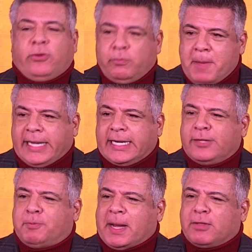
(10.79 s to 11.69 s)
made it in
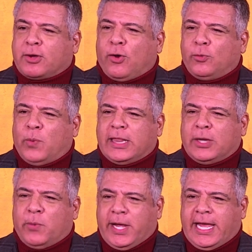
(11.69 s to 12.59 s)
spite of the cold weather.
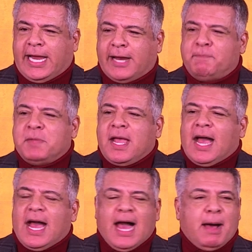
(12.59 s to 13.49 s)
We're here,
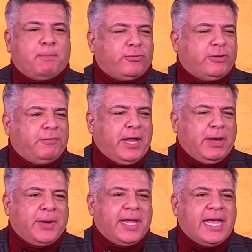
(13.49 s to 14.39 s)

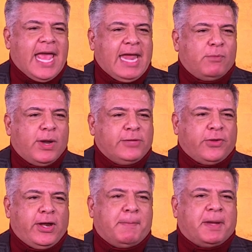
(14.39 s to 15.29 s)
persevering and wanting to
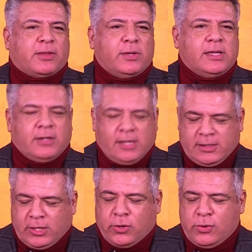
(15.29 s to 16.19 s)
hear about
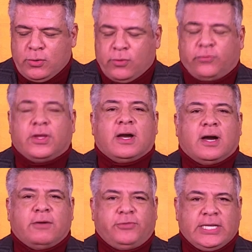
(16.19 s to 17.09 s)
the good news
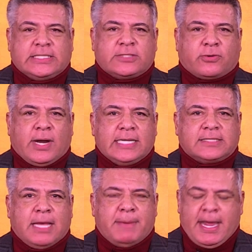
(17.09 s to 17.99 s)
of Jesus Christ.
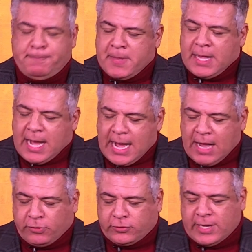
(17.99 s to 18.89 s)
Amen?
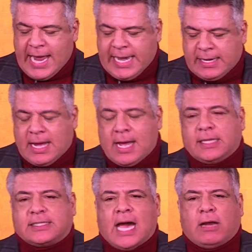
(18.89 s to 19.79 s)
So tonight, the
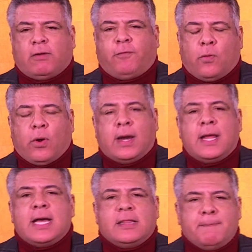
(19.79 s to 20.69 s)
title for
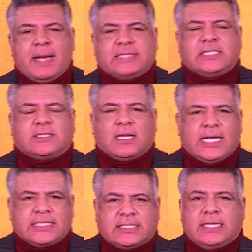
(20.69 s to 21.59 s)
the message, the
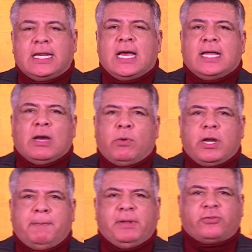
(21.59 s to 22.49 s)
lesson that we're going to
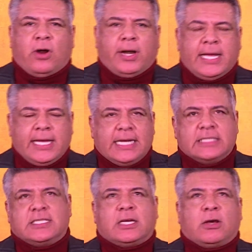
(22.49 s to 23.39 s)
be starting
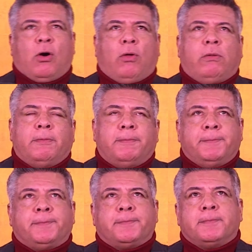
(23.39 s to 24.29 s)
is, Nicole,
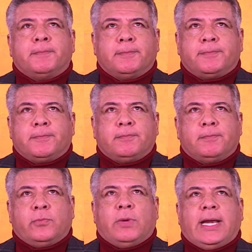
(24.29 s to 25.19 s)

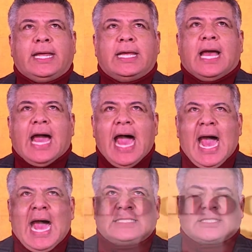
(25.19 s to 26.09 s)
ready?
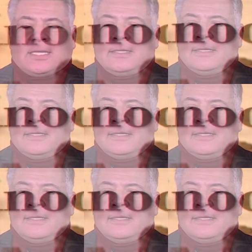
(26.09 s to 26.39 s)
Ask,